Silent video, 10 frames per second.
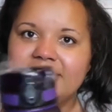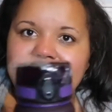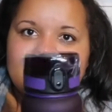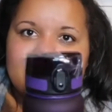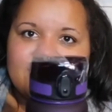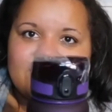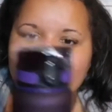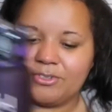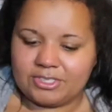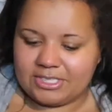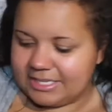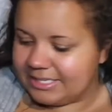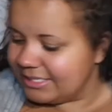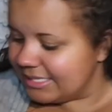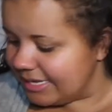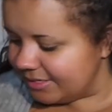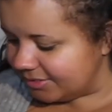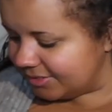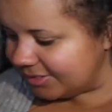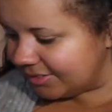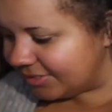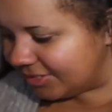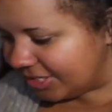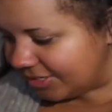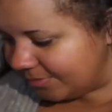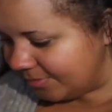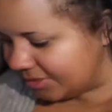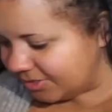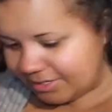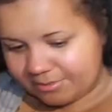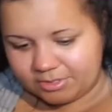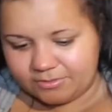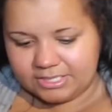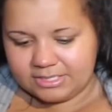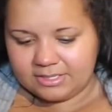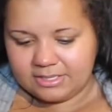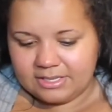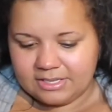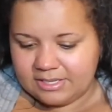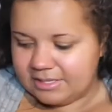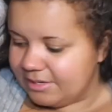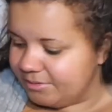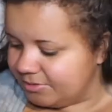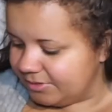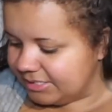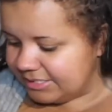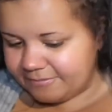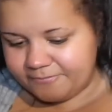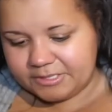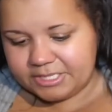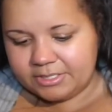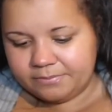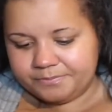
yeah, I look forward to taking that to the gym. So that was really. That was really lovely.